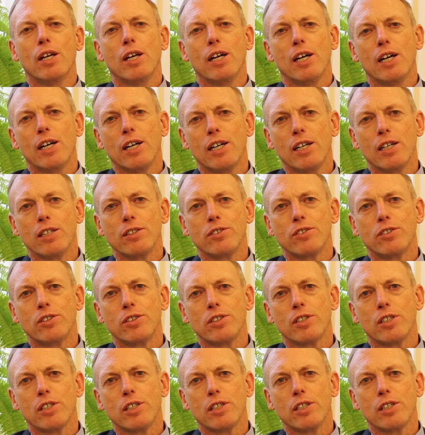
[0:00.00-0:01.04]
and
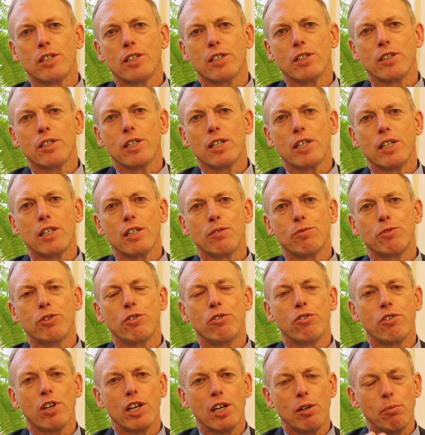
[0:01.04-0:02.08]
have the
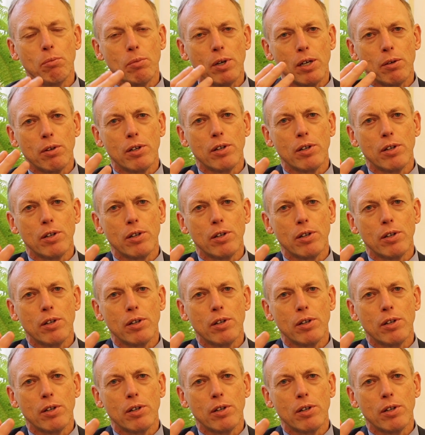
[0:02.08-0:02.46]
same